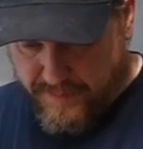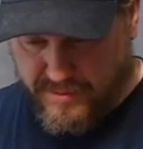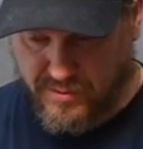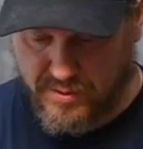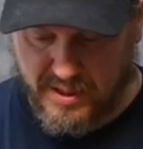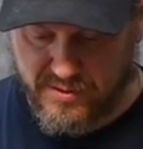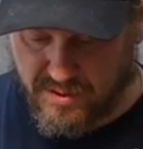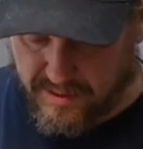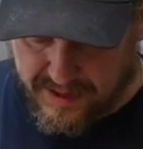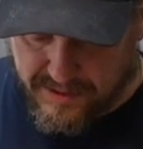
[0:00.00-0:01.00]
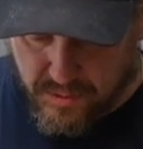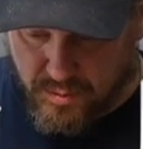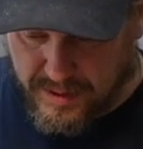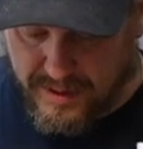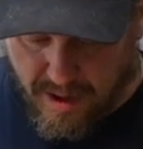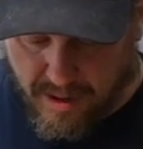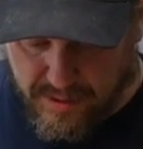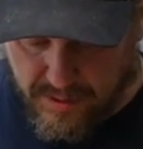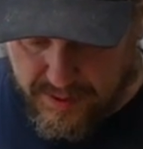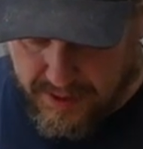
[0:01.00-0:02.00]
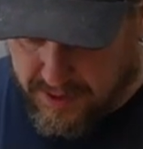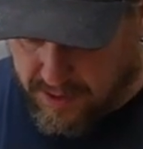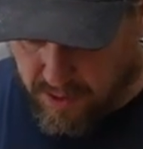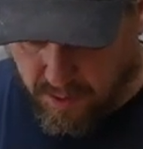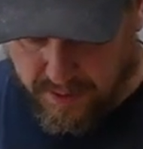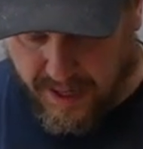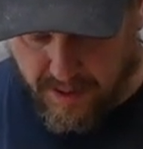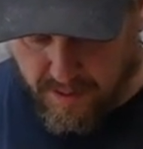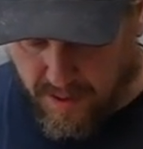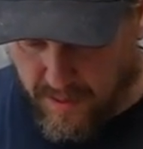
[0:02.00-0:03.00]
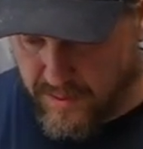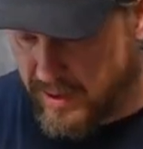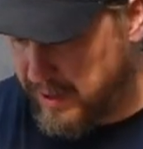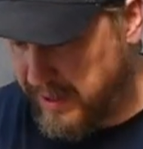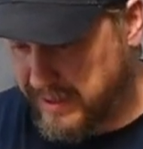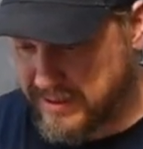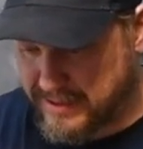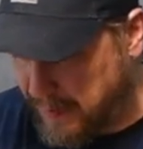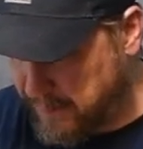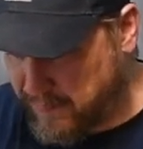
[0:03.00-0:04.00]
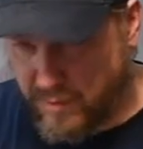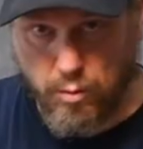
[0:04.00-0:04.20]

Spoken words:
So this is really all you need to create your own, except for